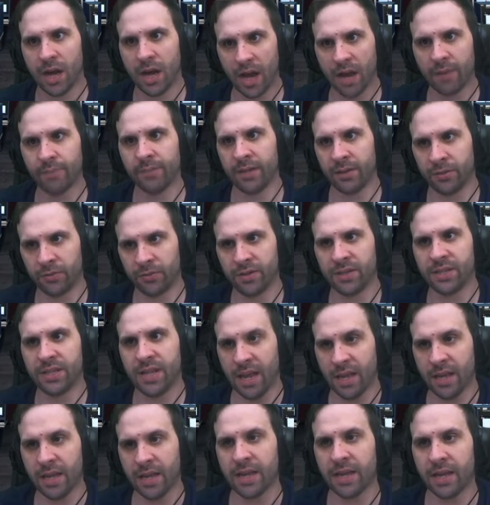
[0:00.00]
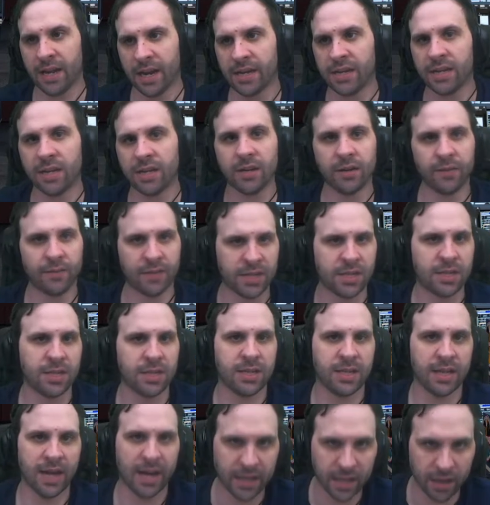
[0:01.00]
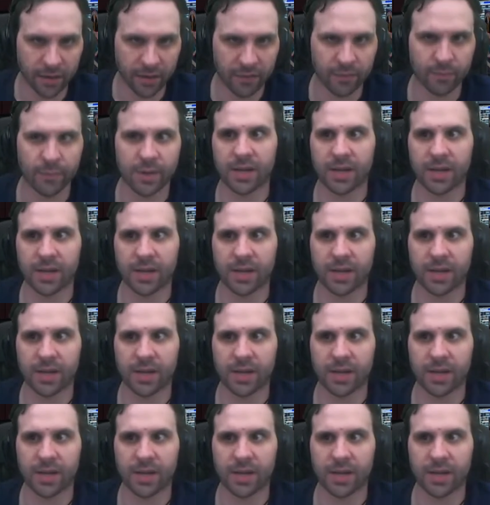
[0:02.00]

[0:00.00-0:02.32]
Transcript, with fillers: I'm literally taking an idea. This is an idea from